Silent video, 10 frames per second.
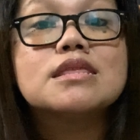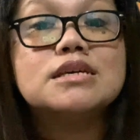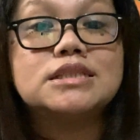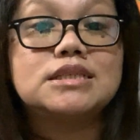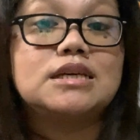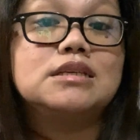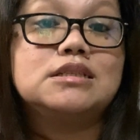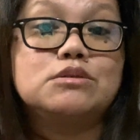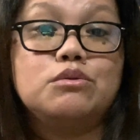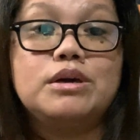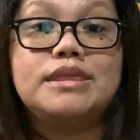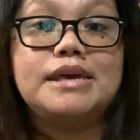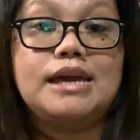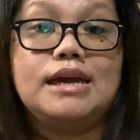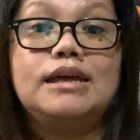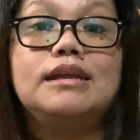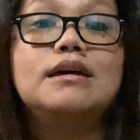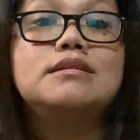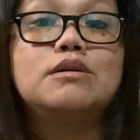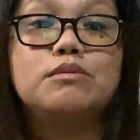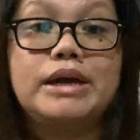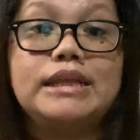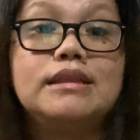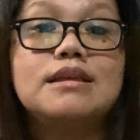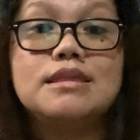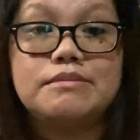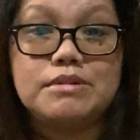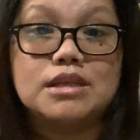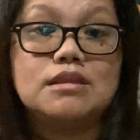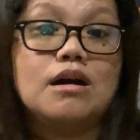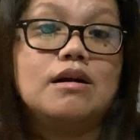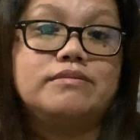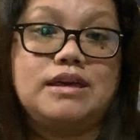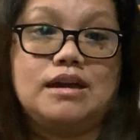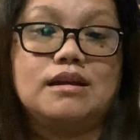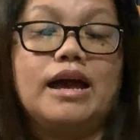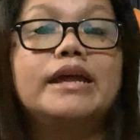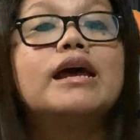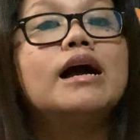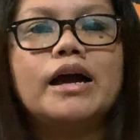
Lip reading: this is within the weight limit of the airline.